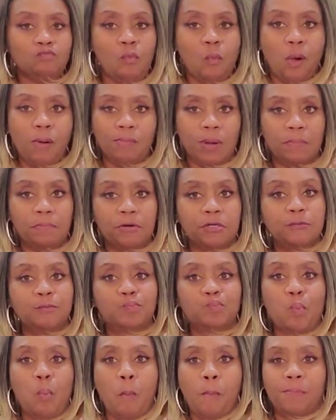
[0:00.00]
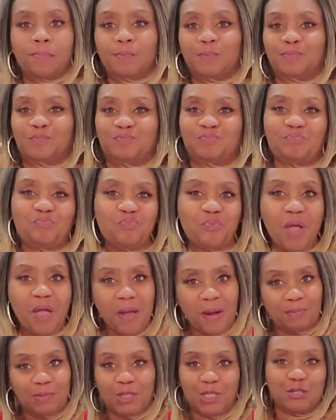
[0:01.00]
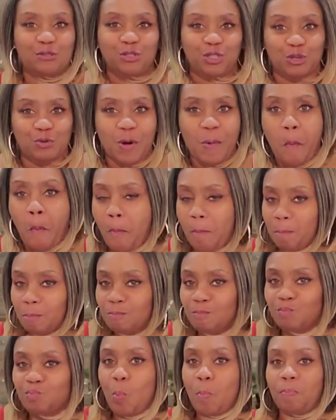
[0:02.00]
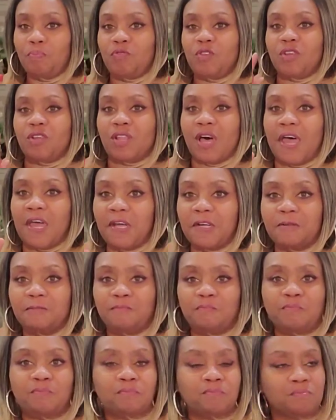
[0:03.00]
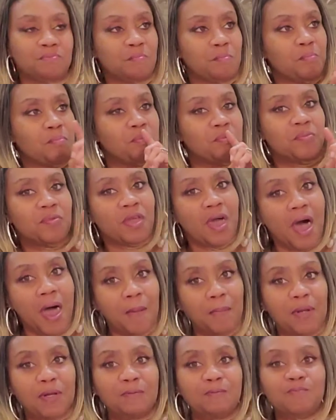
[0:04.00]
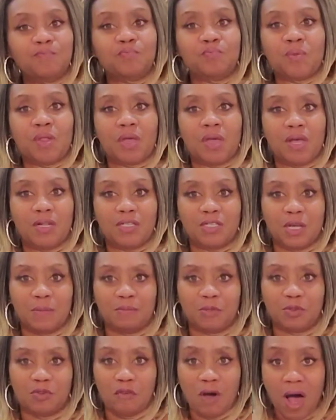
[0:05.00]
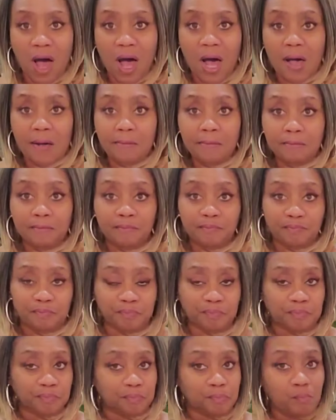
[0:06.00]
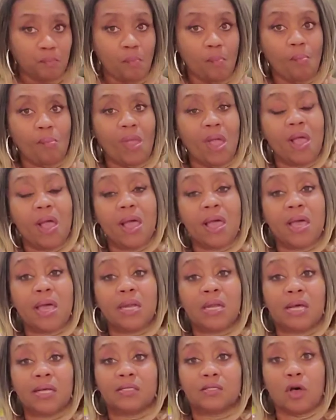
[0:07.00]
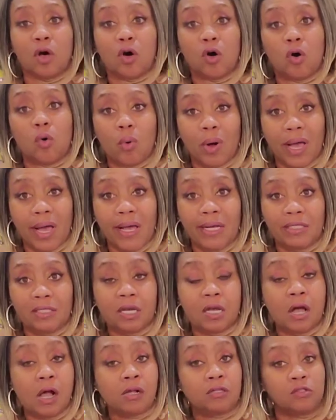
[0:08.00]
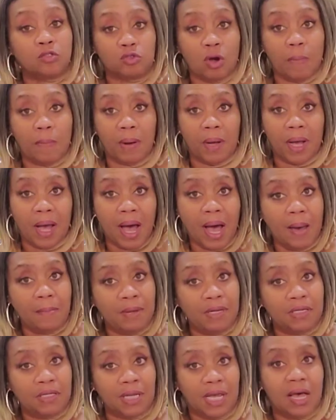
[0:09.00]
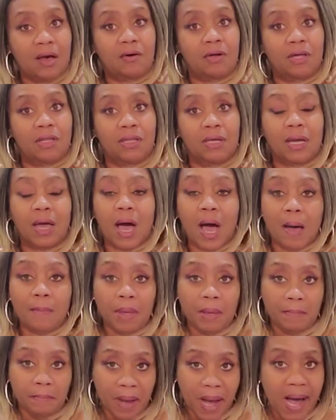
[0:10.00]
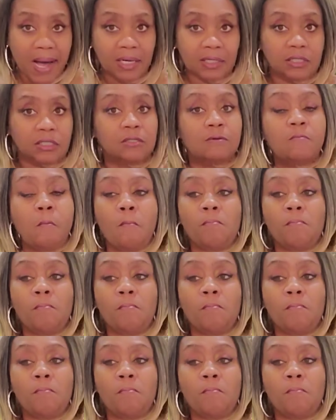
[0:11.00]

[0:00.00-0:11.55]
Remember, I'm still chewing. To like, comment, and subscribe. And as always, drop a comment down in the comment box